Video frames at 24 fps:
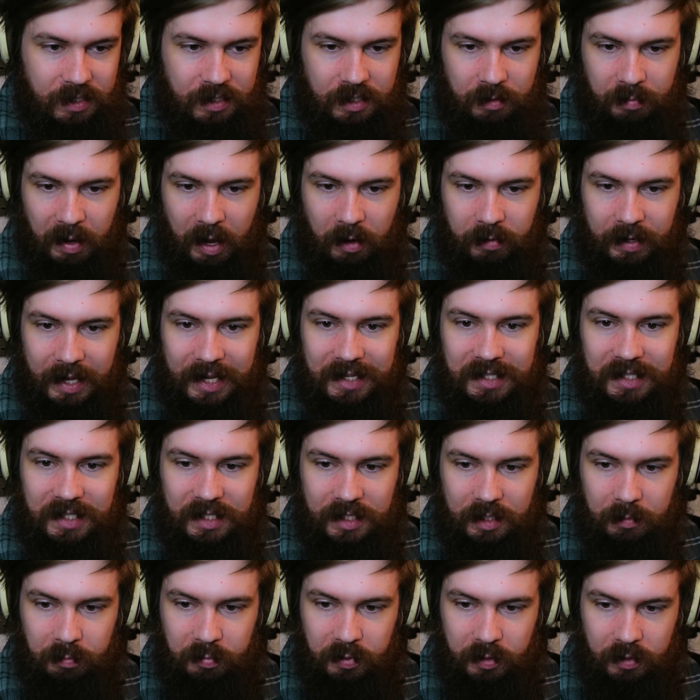is about as
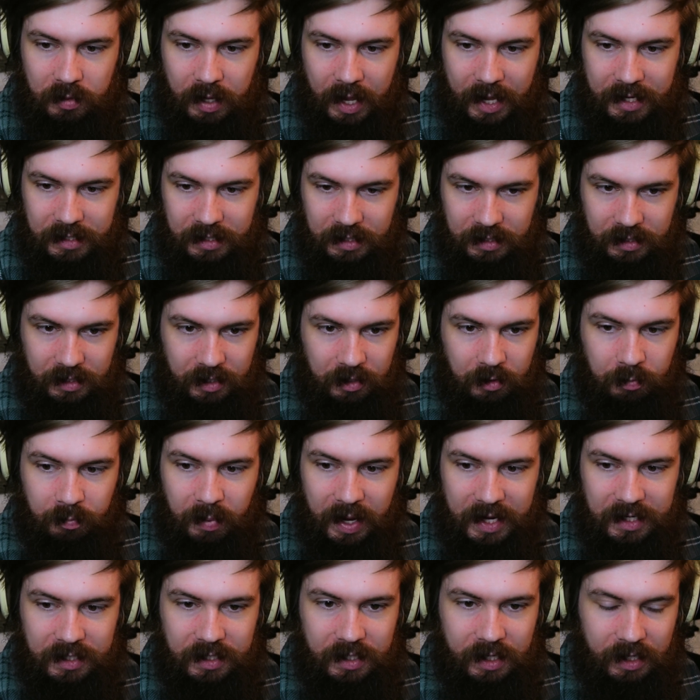simple as a synth
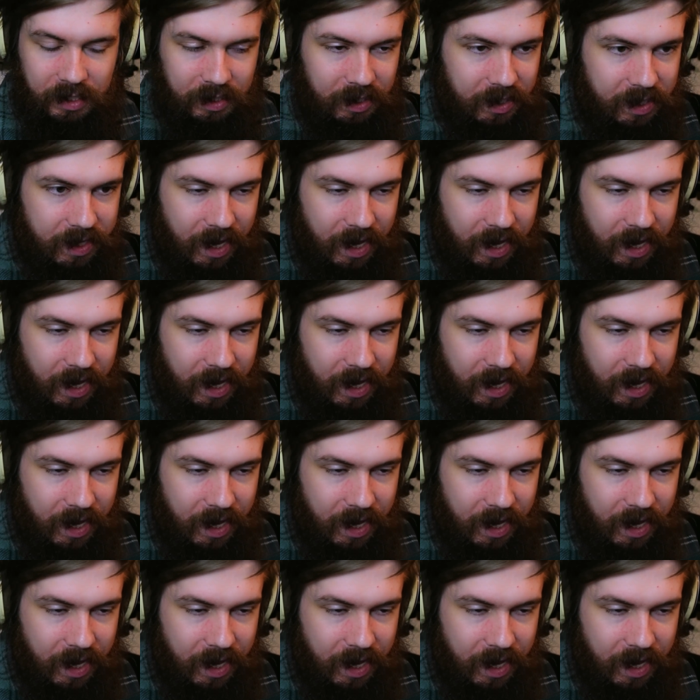bass can